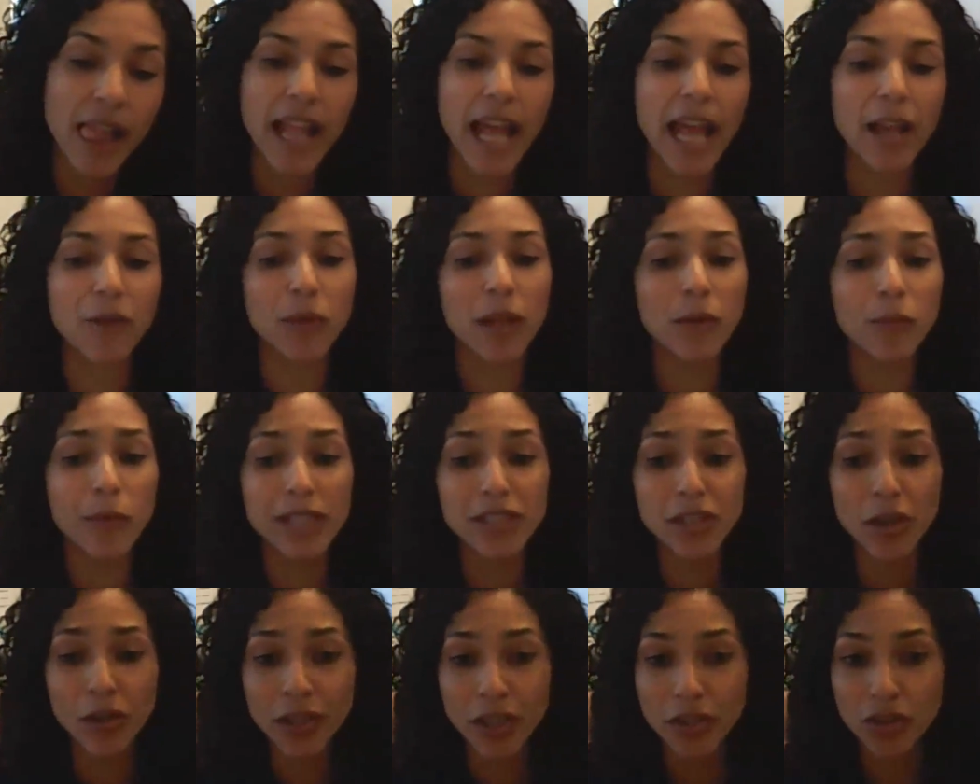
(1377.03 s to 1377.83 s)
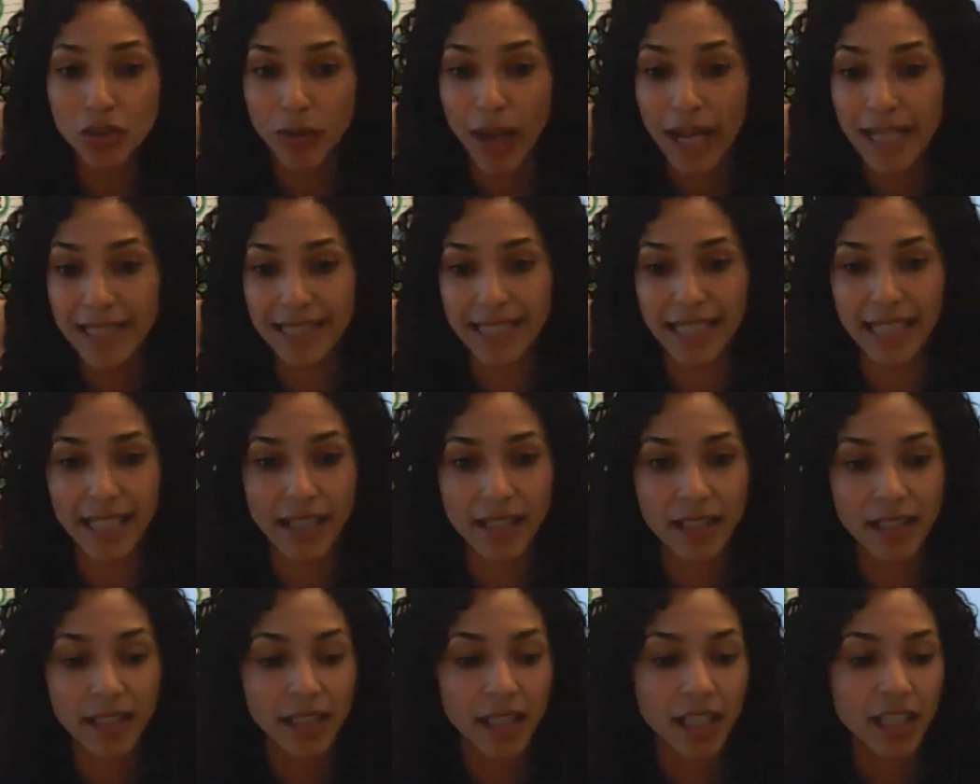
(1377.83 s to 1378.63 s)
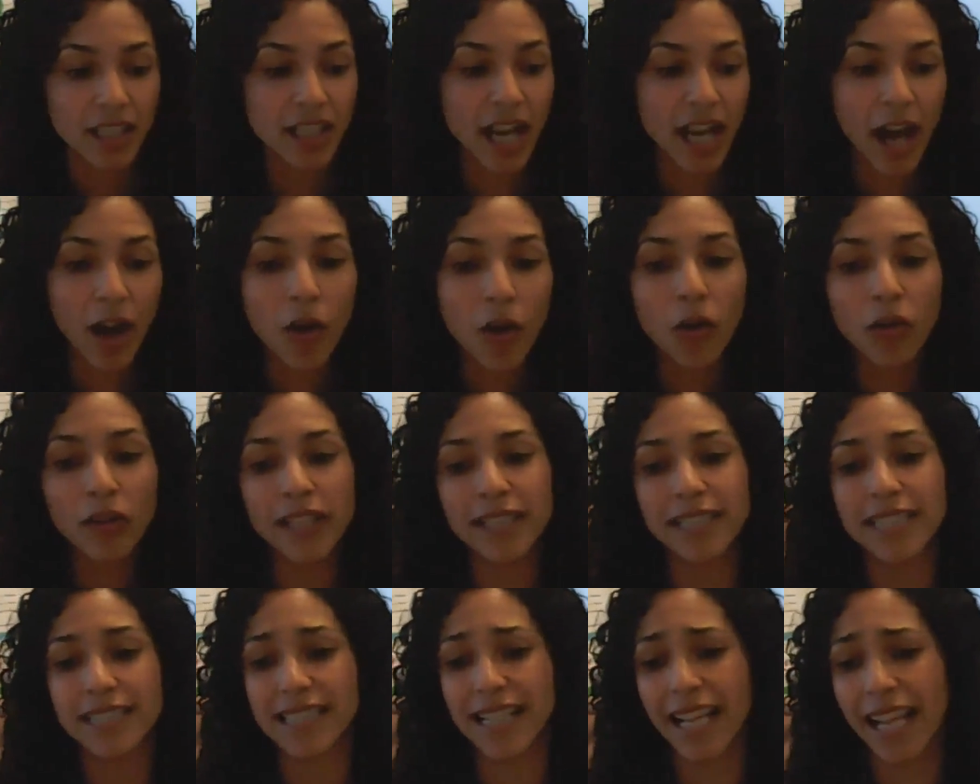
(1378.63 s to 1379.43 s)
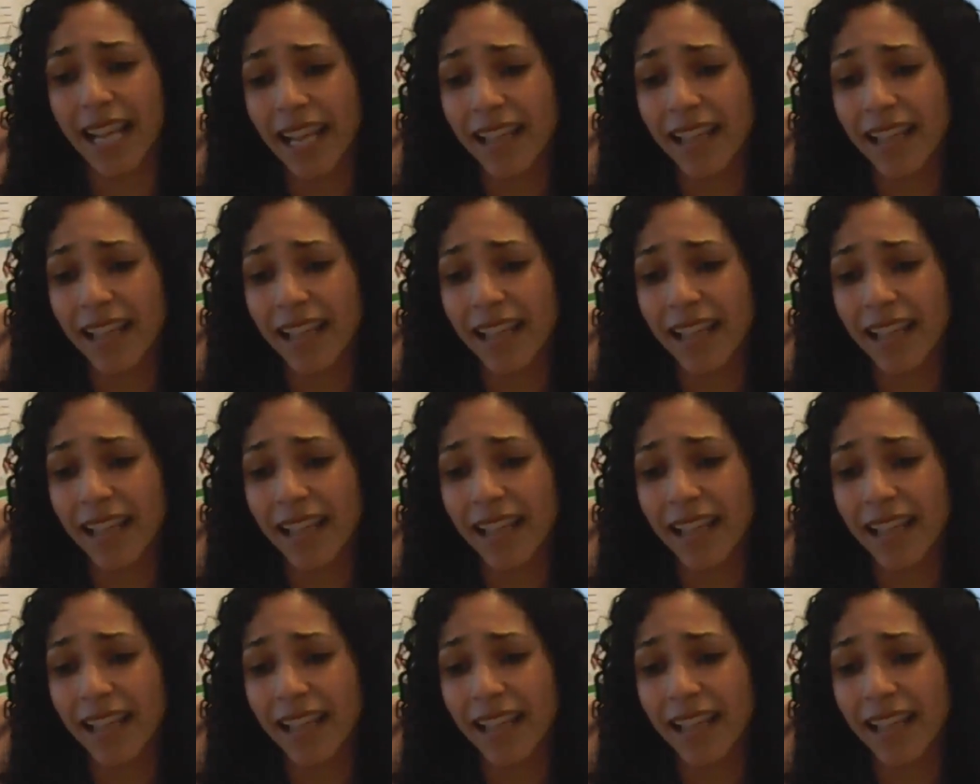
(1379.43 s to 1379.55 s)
And when we don't address it, not only does it